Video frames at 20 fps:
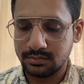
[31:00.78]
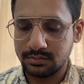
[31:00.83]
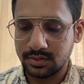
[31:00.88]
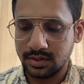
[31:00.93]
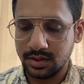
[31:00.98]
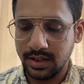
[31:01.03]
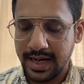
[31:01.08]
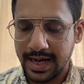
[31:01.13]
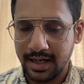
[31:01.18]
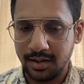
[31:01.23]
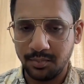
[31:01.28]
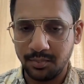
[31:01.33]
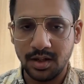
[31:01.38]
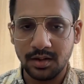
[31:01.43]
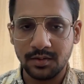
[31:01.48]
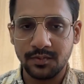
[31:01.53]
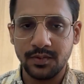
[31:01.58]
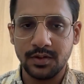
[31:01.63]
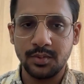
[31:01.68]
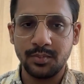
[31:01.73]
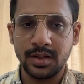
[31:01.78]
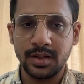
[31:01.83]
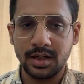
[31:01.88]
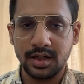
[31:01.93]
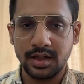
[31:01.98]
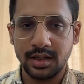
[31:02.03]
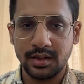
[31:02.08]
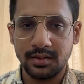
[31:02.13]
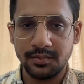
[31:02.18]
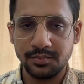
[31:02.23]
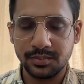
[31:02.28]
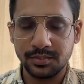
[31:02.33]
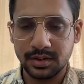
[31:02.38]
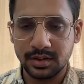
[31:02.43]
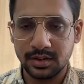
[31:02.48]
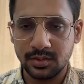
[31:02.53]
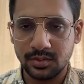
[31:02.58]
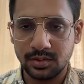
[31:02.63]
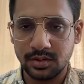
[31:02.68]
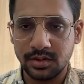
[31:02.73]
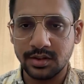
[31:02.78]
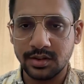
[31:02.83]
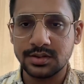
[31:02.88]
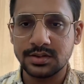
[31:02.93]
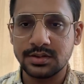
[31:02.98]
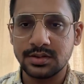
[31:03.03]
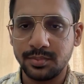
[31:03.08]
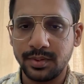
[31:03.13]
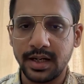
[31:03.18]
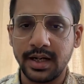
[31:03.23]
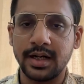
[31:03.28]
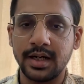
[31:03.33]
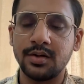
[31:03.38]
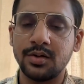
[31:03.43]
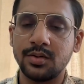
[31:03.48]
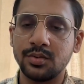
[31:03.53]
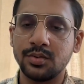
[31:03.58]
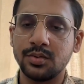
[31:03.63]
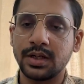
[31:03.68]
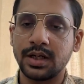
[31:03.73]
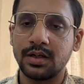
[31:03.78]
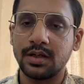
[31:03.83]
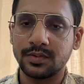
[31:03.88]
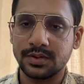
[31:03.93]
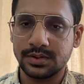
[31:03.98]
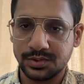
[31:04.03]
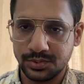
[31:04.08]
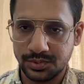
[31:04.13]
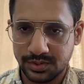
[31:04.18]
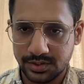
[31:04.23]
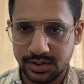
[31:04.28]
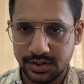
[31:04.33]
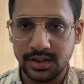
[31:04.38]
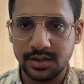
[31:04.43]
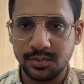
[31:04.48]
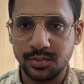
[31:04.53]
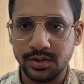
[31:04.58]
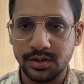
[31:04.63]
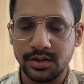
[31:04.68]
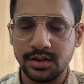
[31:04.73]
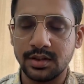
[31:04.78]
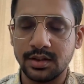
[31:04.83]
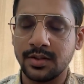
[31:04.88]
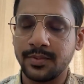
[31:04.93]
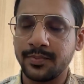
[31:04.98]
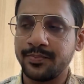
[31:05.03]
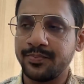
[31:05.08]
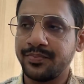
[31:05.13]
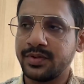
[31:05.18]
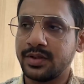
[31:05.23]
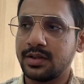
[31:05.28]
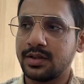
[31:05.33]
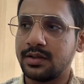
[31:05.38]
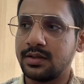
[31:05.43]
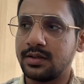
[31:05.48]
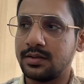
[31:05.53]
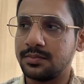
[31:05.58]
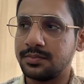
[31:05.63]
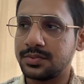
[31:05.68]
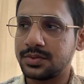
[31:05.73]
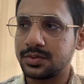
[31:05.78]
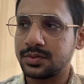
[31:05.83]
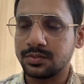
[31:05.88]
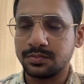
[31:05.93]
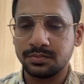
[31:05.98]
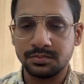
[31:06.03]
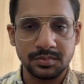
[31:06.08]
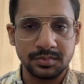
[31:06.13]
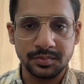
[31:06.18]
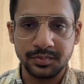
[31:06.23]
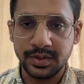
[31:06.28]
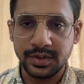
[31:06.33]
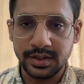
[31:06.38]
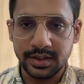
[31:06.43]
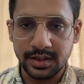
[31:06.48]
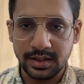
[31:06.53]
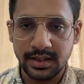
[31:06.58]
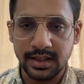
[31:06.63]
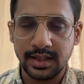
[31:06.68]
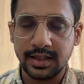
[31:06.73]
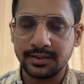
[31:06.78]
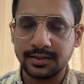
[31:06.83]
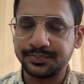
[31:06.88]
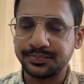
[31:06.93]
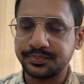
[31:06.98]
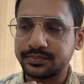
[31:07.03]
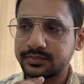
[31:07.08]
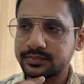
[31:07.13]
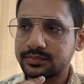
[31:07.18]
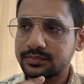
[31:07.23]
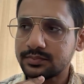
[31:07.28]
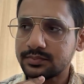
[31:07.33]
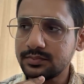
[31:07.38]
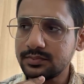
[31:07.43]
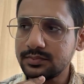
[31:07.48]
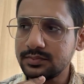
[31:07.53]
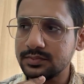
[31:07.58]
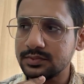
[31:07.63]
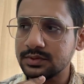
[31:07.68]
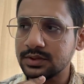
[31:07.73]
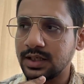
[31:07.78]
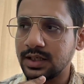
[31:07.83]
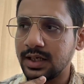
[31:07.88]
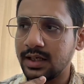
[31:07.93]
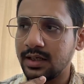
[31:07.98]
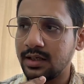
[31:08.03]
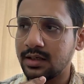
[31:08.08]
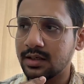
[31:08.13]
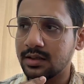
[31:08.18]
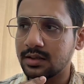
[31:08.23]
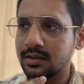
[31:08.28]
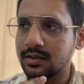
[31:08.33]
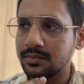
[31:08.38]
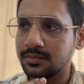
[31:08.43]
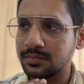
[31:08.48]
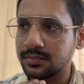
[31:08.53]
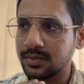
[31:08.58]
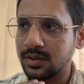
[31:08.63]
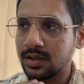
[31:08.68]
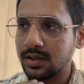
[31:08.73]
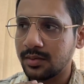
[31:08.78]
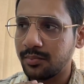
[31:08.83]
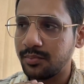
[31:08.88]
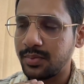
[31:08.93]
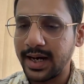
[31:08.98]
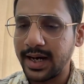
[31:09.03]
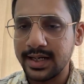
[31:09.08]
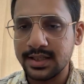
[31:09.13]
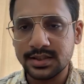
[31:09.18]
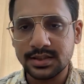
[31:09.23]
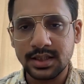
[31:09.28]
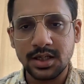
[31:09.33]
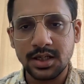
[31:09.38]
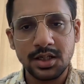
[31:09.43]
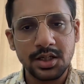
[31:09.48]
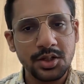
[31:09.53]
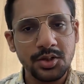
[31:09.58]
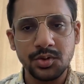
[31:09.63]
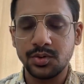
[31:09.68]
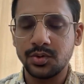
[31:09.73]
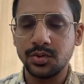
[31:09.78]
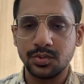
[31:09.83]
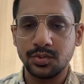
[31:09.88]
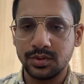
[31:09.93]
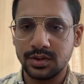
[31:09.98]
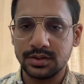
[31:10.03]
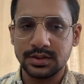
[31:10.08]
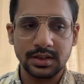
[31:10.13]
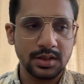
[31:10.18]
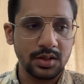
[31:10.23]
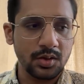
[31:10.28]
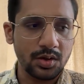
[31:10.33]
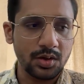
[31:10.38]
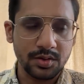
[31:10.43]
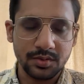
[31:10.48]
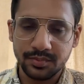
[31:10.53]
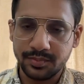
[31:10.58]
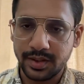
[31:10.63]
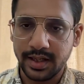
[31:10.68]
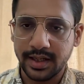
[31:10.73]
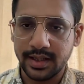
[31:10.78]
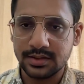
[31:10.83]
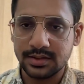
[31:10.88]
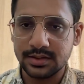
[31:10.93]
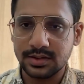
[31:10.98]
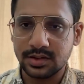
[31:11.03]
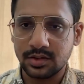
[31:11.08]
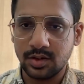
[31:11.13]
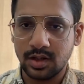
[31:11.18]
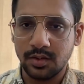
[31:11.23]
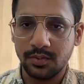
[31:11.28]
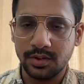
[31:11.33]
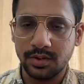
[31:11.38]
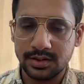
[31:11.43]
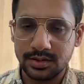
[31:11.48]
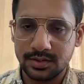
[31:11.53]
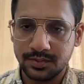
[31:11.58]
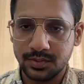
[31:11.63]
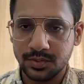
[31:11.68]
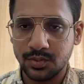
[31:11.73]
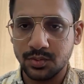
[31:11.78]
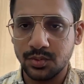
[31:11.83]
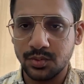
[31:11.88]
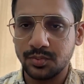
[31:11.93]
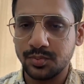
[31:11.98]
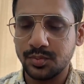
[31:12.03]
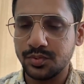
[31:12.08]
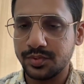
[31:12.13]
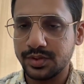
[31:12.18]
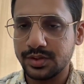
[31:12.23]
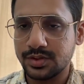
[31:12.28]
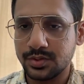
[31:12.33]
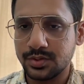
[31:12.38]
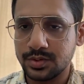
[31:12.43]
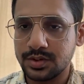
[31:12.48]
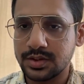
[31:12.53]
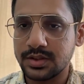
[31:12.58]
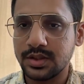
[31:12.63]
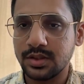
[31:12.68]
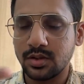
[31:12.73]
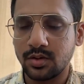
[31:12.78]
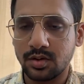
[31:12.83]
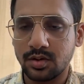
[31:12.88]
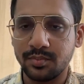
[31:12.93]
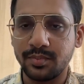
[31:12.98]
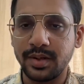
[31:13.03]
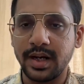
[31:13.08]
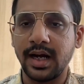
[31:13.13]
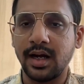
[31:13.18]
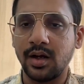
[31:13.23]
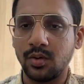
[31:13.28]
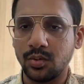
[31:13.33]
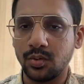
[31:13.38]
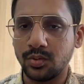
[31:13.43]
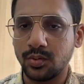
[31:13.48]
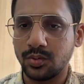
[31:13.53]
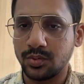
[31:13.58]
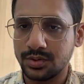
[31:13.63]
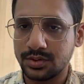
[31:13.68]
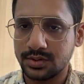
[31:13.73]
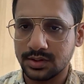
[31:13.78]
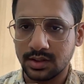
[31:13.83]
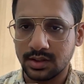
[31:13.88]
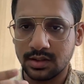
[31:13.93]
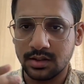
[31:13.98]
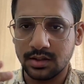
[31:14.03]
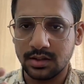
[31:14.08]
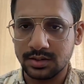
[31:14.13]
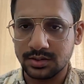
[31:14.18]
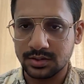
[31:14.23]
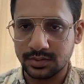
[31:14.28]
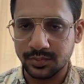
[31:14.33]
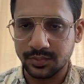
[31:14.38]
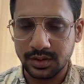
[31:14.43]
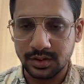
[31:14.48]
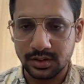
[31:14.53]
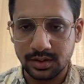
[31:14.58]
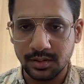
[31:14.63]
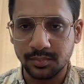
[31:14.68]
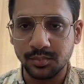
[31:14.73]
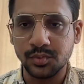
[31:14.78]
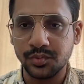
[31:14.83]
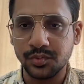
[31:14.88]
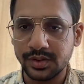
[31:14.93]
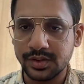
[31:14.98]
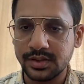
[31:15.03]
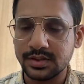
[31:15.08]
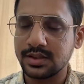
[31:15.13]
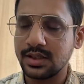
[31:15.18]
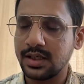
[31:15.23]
A landmark film, and I urge the brand to kind of associate with it. So we did that, and brands continue to do this, and a lot of brands, nowadays if you go to movies you will see a lot of brand logos with the movies.